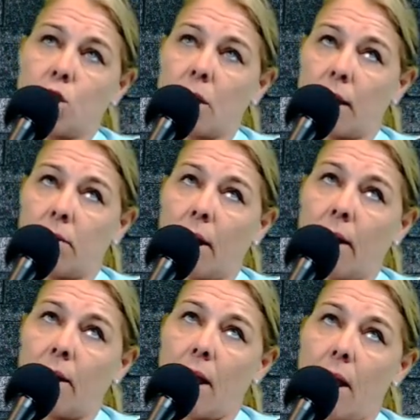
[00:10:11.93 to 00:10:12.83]
And
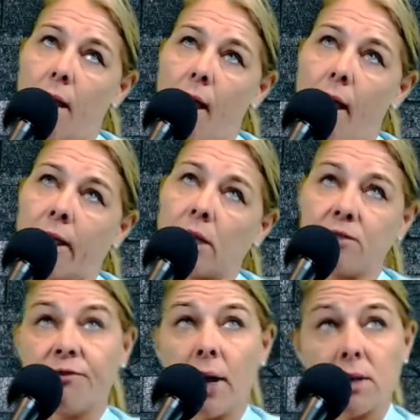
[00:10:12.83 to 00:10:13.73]
I got to
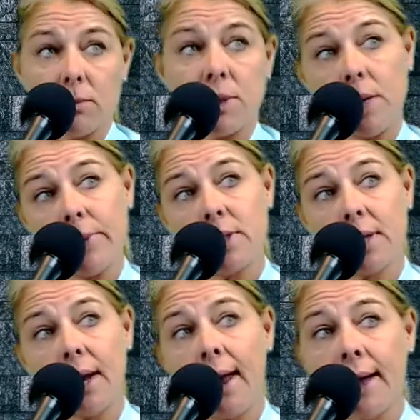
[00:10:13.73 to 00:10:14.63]
fight some demons
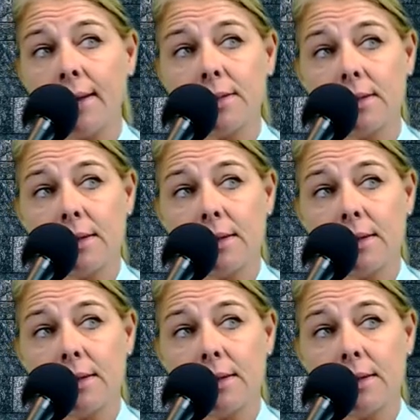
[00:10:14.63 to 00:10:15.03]
that I had